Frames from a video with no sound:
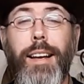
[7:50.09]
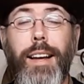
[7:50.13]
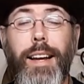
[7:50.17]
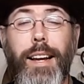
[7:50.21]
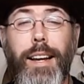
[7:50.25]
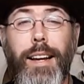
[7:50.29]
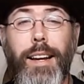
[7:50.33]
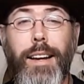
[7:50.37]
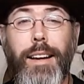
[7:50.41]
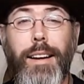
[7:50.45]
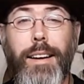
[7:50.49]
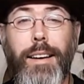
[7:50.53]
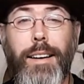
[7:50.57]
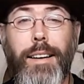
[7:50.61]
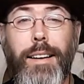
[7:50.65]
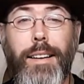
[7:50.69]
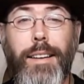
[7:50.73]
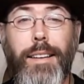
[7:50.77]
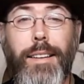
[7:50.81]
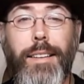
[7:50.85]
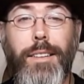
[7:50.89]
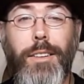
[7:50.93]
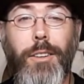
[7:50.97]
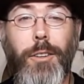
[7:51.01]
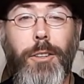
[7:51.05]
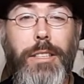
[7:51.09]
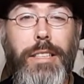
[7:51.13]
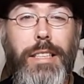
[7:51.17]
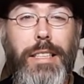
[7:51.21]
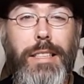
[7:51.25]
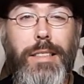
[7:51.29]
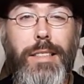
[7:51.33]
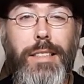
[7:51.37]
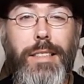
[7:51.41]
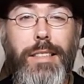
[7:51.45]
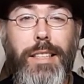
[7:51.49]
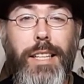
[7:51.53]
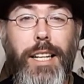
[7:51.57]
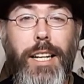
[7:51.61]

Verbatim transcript: and uh, long distance